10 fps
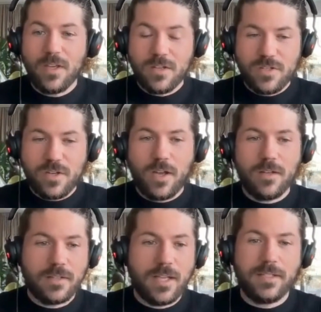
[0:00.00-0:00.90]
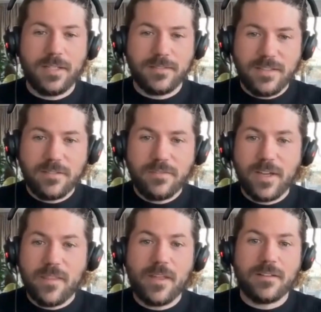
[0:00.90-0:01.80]
Charlotte kind of
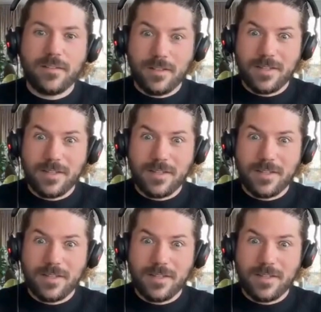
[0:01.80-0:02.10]
identified that and said,